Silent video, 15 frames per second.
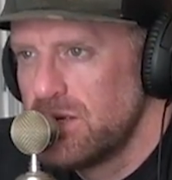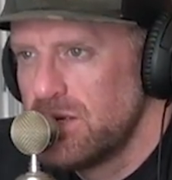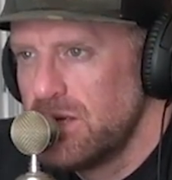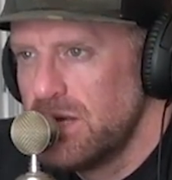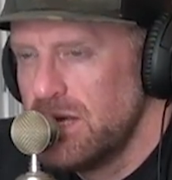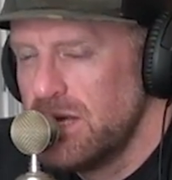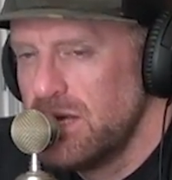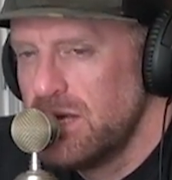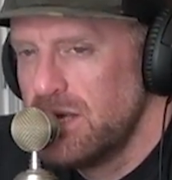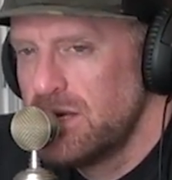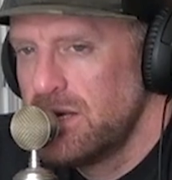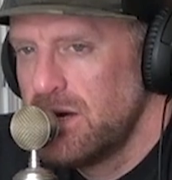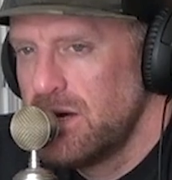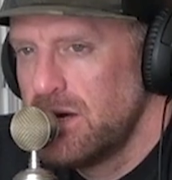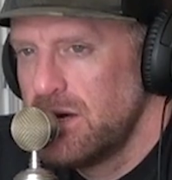
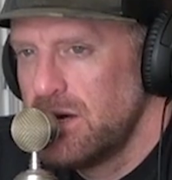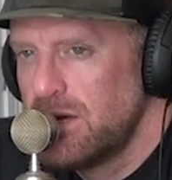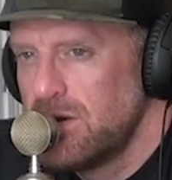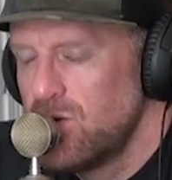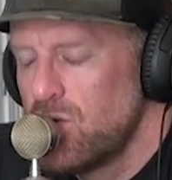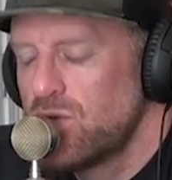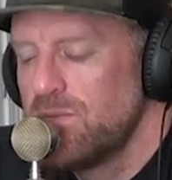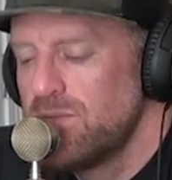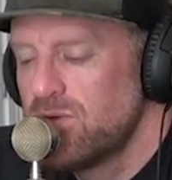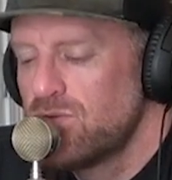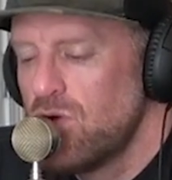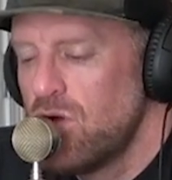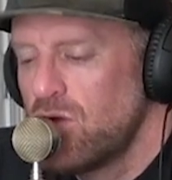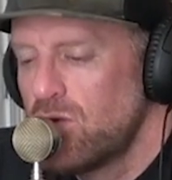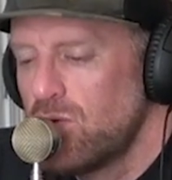And don't get me
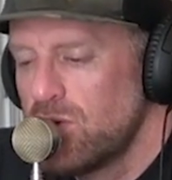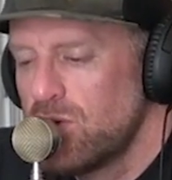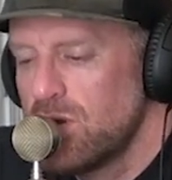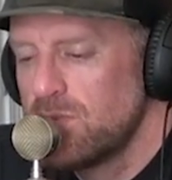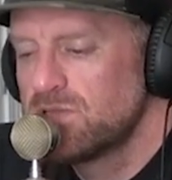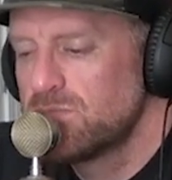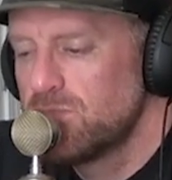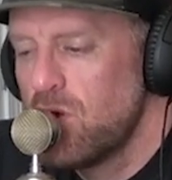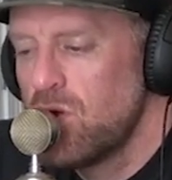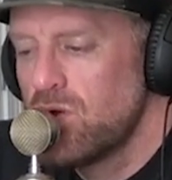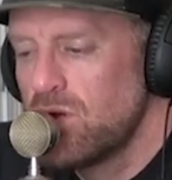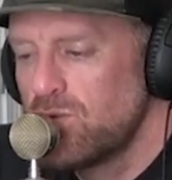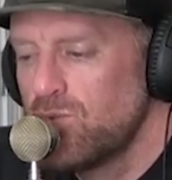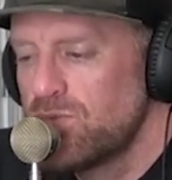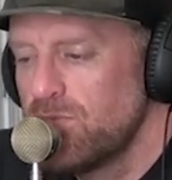wrong, when I'm
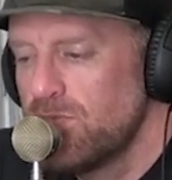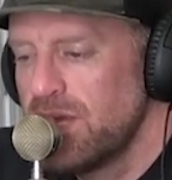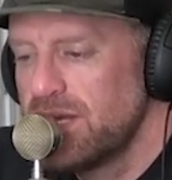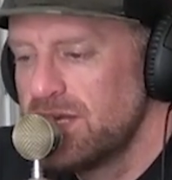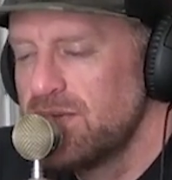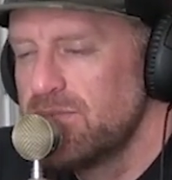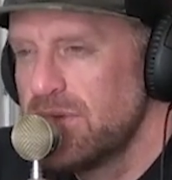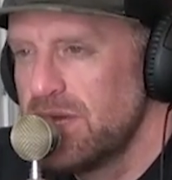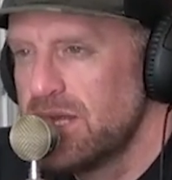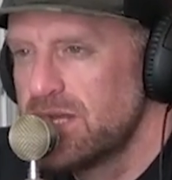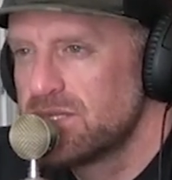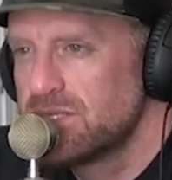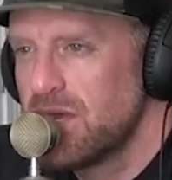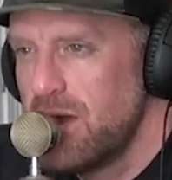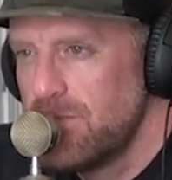sparring with my
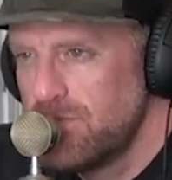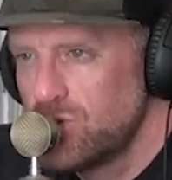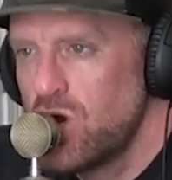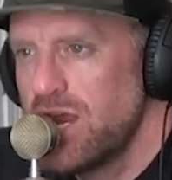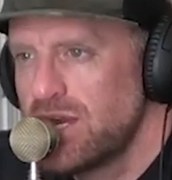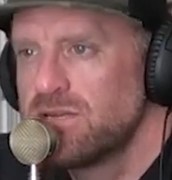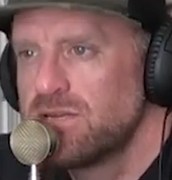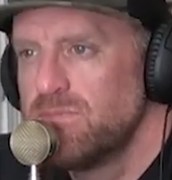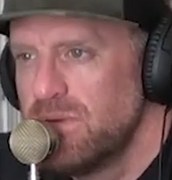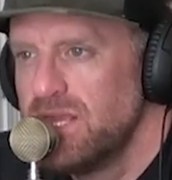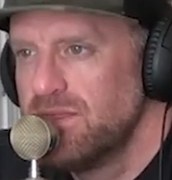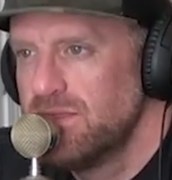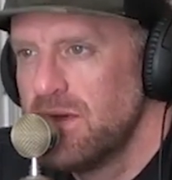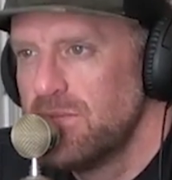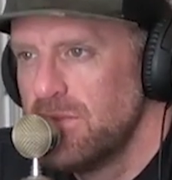teammates, I'm trying to
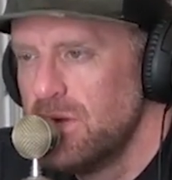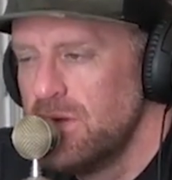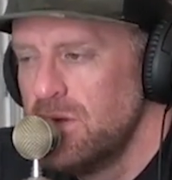beat them,